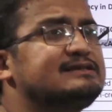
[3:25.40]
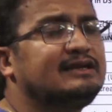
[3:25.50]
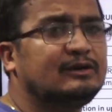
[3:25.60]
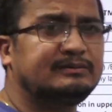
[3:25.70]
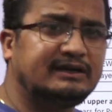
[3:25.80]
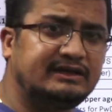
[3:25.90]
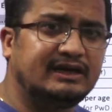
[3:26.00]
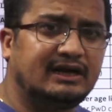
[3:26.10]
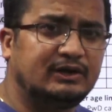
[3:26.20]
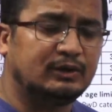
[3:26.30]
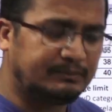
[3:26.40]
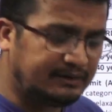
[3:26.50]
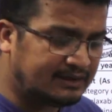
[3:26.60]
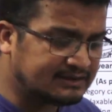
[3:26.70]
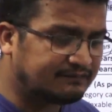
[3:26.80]
as that of the DRDO
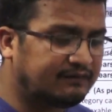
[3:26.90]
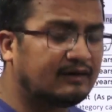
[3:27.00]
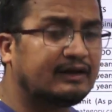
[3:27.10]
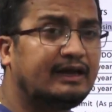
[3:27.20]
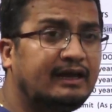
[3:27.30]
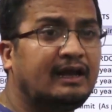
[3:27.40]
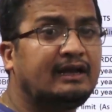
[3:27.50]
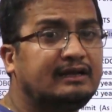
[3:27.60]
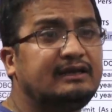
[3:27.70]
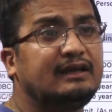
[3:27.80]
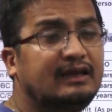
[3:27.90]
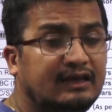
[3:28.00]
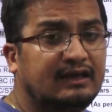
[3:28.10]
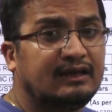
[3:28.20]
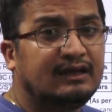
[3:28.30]
means for
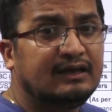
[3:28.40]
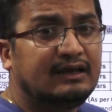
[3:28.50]
ADA